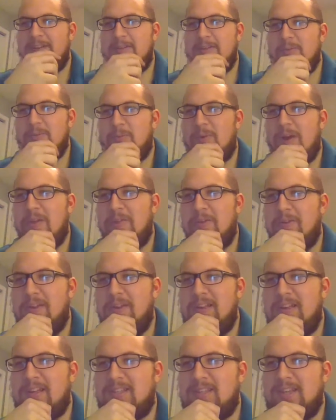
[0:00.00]
Rather,
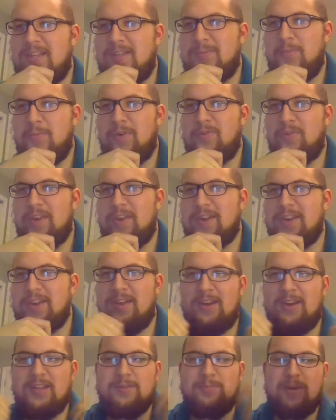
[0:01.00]
it's more of like
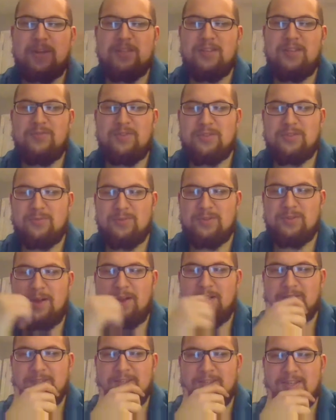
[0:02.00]
an expressivist
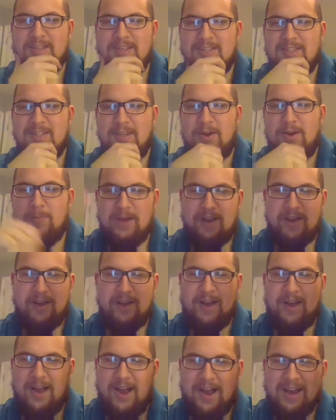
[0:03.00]
response. It's oh my,
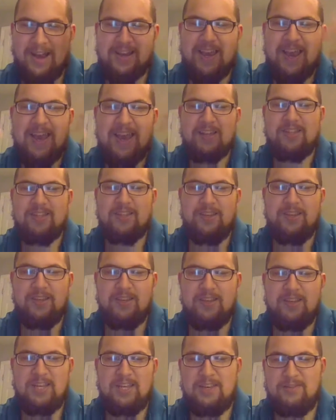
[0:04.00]
I can't
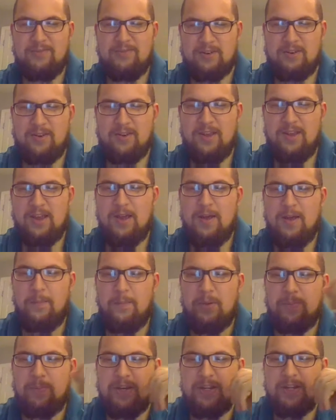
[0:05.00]
even,
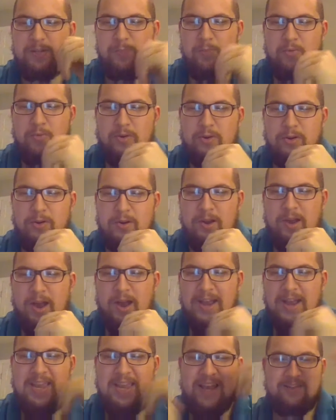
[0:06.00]
but it's more
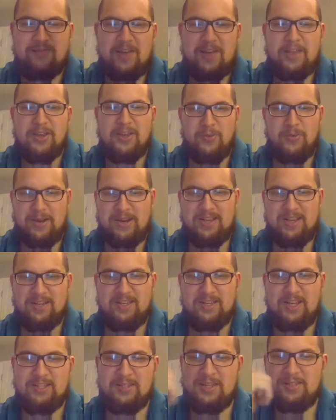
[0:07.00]
I can't evaluate it.
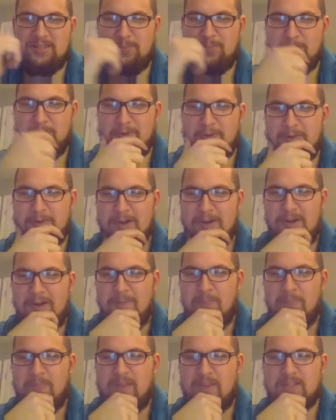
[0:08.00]
It's more
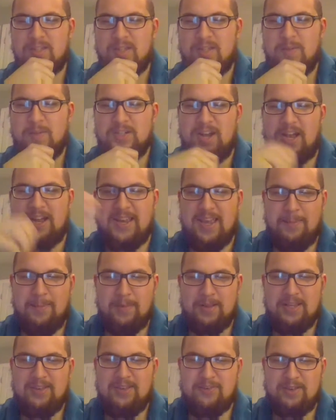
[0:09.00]
not so much I can't
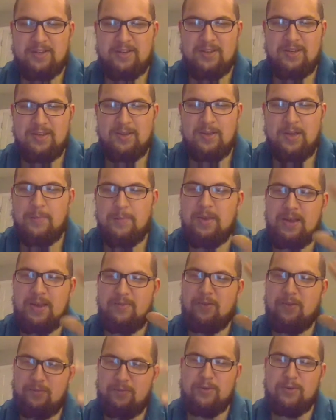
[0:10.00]
believe it. I mean,
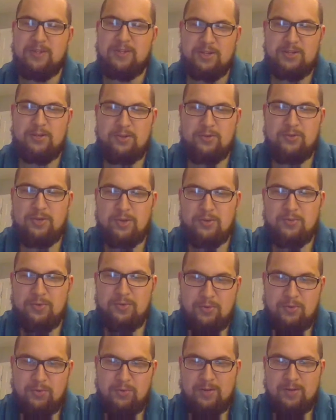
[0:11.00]
of course,
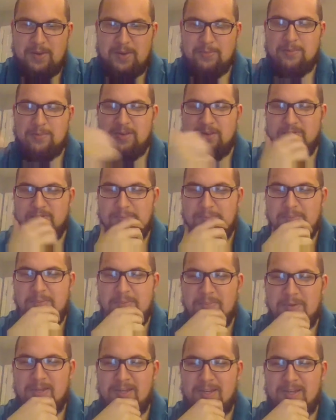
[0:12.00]
you wouldn't be able to believe it,
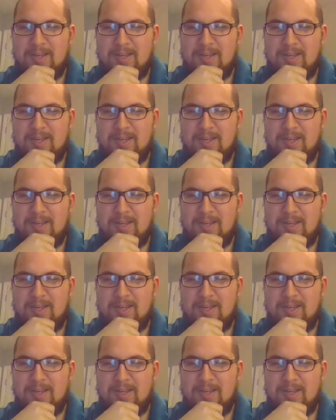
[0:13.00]
but